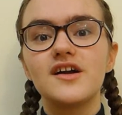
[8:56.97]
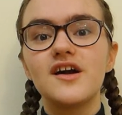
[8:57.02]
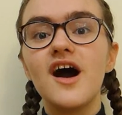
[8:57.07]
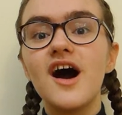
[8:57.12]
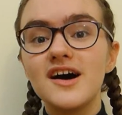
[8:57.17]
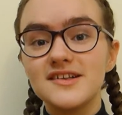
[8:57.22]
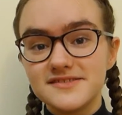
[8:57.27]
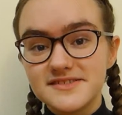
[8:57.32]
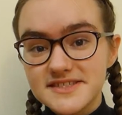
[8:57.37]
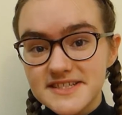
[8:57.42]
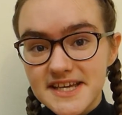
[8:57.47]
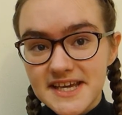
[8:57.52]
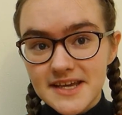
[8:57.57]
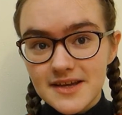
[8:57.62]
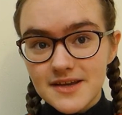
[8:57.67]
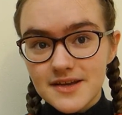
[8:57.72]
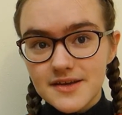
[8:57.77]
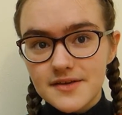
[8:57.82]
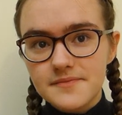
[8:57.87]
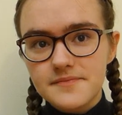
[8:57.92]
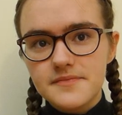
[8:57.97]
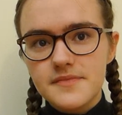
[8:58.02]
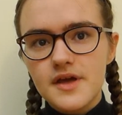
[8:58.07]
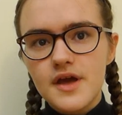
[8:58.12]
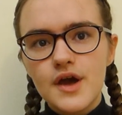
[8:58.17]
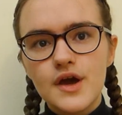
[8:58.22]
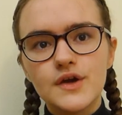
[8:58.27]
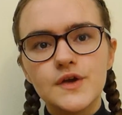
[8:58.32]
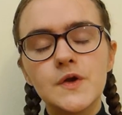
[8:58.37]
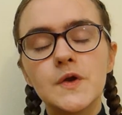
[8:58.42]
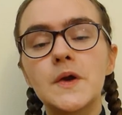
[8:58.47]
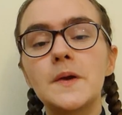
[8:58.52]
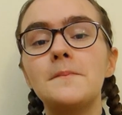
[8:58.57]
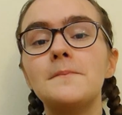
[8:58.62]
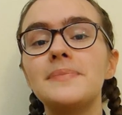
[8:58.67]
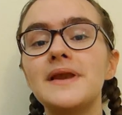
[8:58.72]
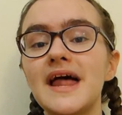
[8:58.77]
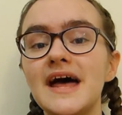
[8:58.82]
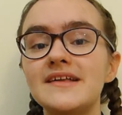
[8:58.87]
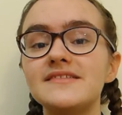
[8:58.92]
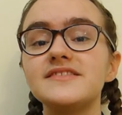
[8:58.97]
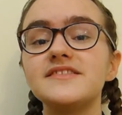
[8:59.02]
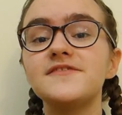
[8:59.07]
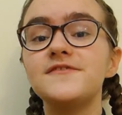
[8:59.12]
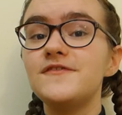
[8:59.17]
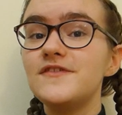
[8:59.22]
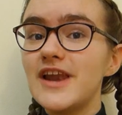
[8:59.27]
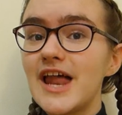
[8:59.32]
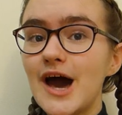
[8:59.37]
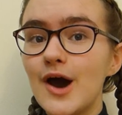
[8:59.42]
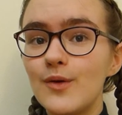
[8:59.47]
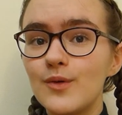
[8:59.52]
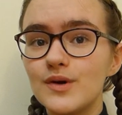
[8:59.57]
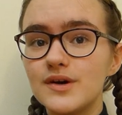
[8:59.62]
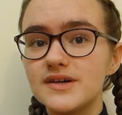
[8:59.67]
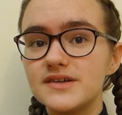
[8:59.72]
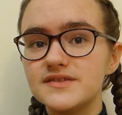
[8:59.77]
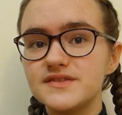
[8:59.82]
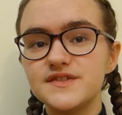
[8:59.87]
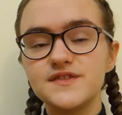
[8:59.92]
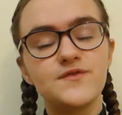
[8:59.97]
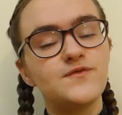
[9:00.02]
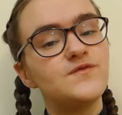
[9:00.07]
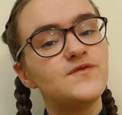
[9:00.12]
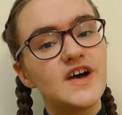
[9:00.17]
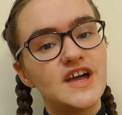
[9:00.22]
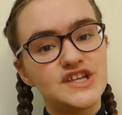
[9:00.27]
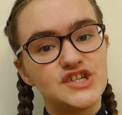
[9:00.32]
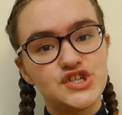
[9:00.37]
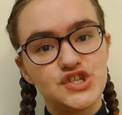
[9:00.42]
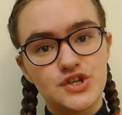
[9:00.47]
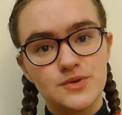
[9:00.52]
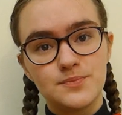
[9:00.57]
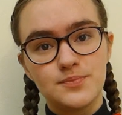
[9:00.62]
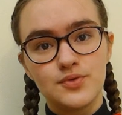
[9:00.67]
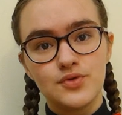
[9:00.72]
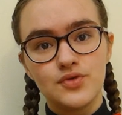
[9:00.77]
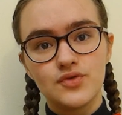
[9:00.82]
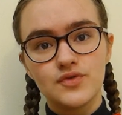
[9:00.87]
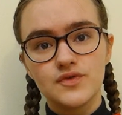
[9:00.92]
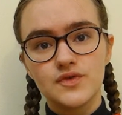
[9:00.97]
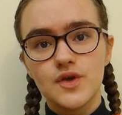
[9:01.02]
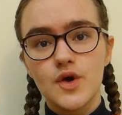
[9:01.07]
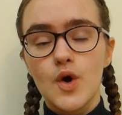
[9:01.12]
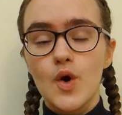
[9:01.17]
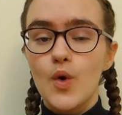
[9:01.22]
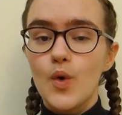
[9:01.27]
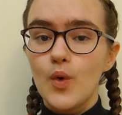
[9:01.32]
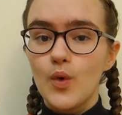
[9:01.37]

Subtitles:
Gardening. You can plant flowers, vegetables,